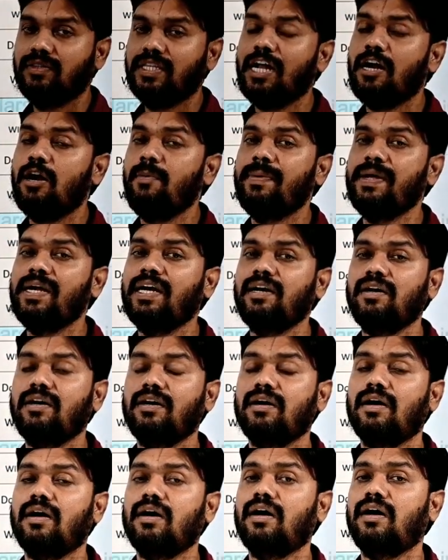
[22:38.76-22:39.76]
There will be
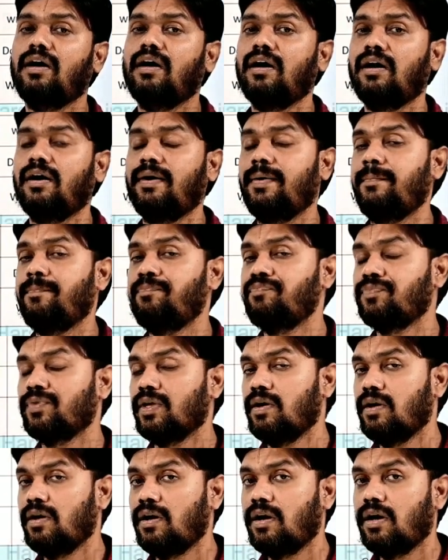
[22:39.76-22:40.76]

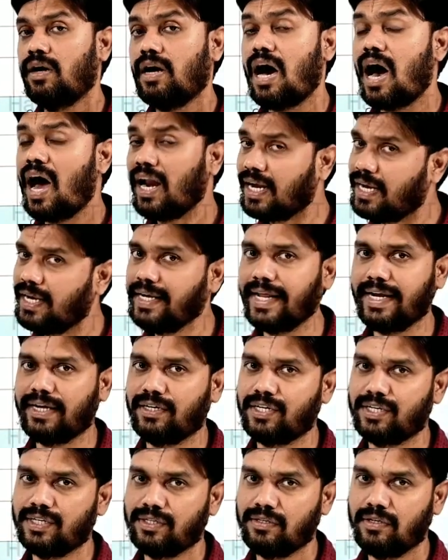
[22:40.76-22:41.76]

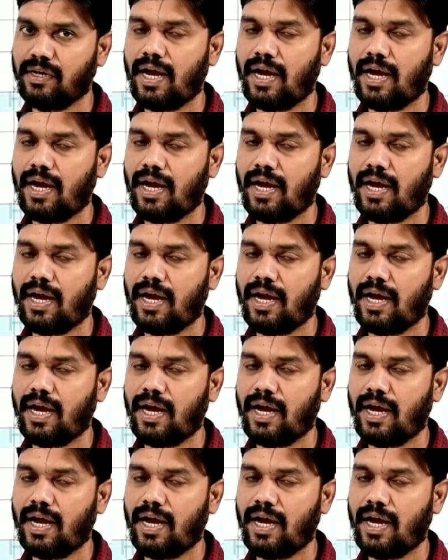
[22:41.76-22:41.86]
architect